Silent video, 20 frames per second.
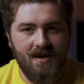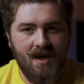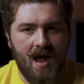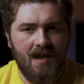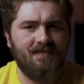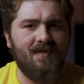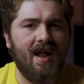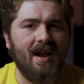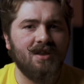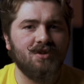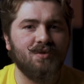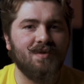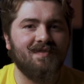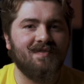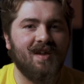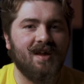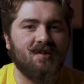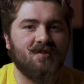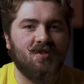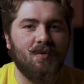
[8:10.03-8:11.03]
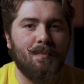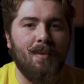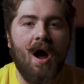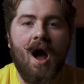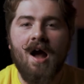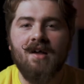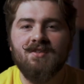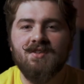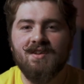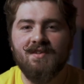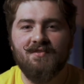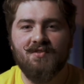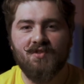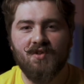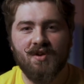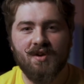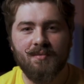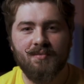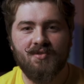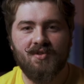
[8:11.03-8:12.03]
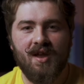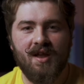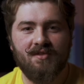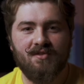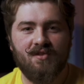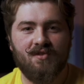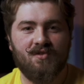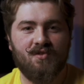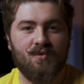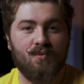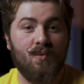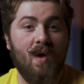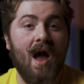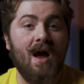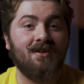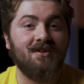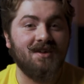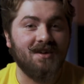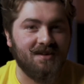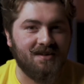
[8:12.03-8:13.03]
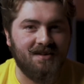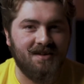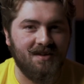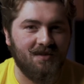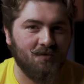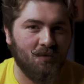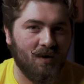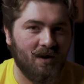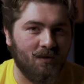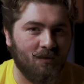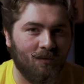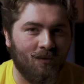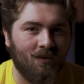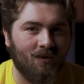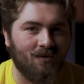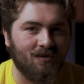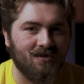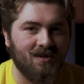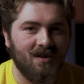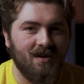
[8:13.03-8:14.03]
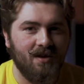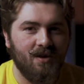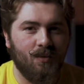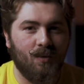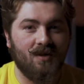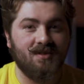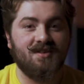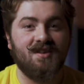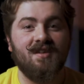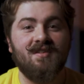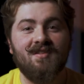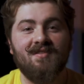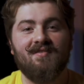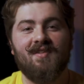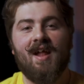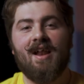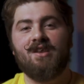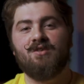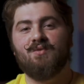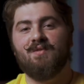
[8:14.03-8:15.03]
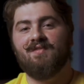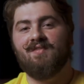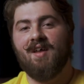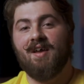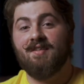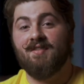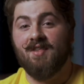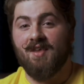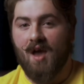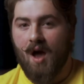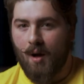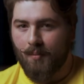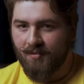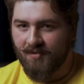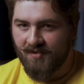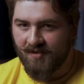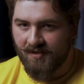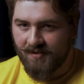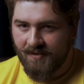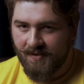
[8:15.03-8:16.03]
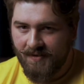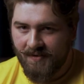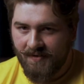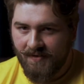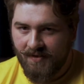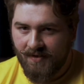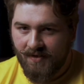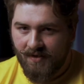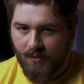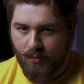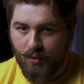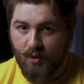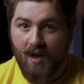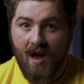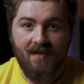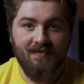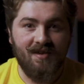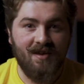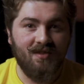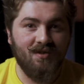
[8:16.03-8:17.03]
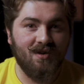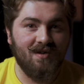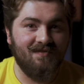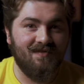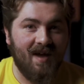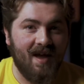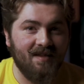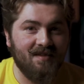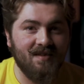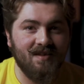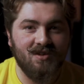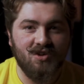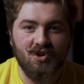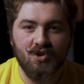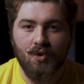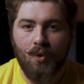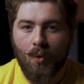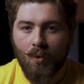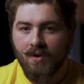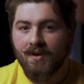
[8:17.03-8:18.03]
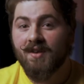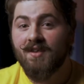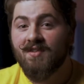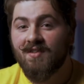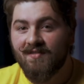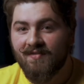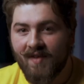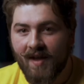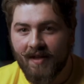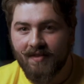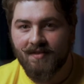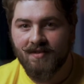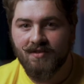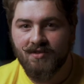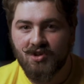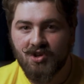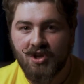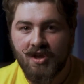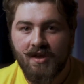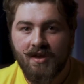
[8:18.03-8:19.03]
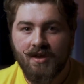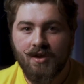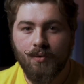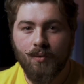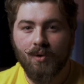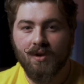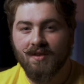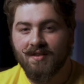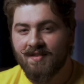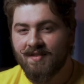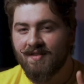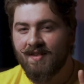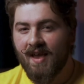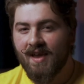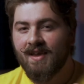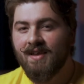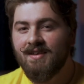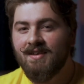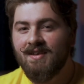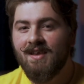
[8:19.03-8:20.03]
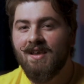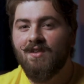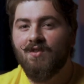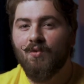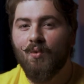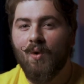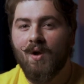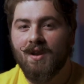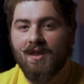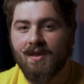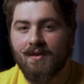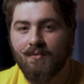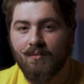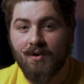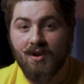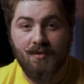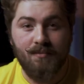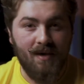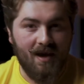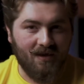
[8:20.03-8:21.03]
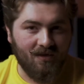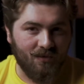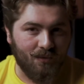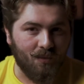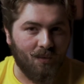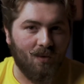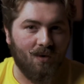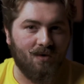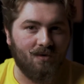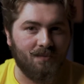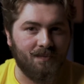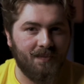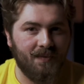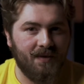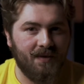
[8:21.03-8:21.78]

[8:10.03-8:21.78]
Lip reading: Advantage reflects the positive circumstances surrounding a d20 roll, while disadvantage reflects the opposite. When you have either advantage or disadvantage, you roll a second d20 when you make the roll.